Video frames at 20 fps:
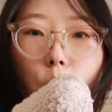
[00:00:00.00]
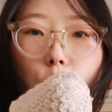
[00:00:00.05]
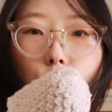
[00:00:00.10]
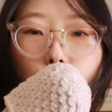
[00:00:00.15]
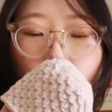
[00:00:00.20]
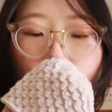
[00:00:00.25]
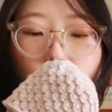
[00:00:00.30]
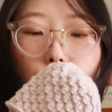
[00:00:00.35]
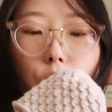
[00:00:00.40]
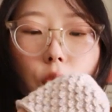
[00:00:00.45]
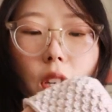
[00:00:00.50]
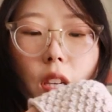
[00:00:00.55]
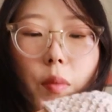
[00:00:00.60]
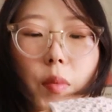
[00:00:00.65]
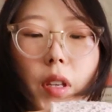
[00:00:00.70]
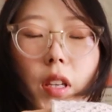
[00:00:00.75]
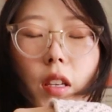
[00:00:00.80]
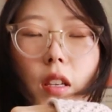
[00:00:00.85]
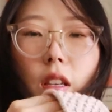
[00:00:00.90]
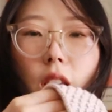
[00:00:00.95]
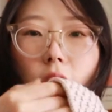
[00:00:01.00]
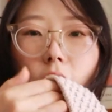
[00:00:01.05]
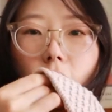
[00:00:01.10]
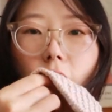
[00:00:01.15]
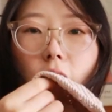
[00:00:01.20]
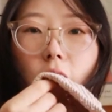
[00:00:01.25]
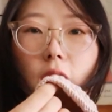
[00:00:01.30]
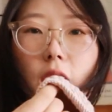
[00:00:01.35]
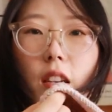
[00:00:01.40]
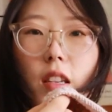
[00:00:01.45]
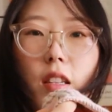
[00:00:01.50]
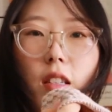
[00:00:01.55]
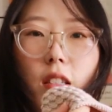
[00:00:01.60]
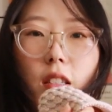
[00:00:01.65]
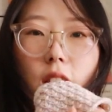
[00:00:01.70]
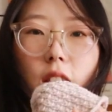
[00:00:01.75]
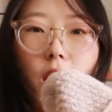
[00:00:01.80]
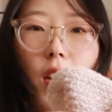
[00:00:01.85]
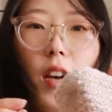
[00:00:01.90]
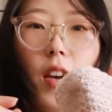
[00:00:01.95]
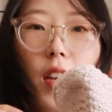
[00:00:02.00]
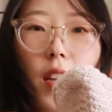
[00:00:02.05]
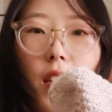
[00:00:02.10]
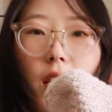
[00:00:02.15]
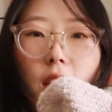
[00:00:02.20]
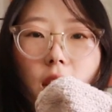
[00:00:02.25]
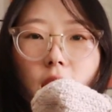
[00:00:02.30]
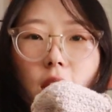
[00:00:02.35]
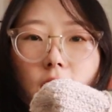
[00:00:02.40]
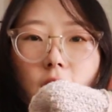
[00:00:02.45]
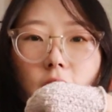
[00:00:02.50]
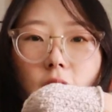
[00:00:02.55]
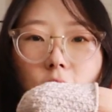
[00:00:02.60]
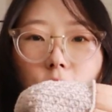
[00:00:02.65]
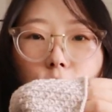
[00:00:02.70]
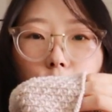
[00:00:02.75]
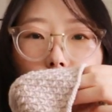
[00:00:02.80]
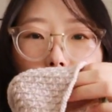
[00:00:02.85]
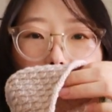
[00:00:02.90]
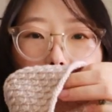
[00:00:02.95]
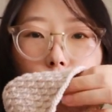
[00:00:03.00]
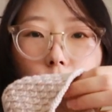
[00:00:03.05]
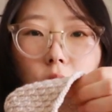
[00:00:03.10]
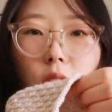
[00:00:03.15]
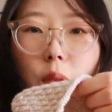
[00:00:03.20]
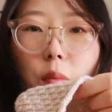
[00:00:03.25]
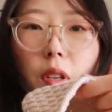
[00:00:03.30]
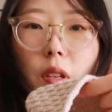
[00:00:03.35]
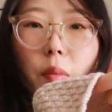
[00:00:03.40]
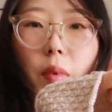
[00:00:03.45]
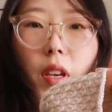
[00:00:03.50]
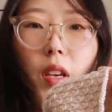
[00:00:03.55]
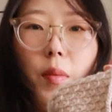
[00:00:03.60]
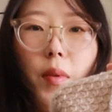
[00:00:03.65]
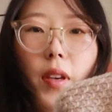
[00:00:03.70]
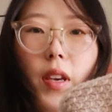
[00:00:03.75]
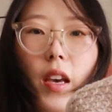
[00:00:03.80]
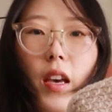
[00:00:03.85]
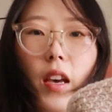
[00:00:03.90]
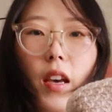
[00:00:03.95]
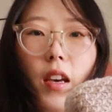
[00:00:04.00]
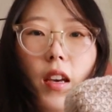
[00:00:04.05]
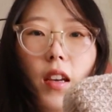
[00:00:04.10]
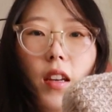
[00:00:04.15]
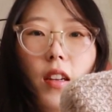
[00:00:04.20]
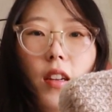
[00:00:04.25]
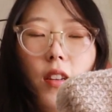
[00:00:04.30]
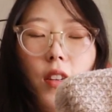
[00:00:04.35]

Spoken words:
a preemie size for a preemie baby head.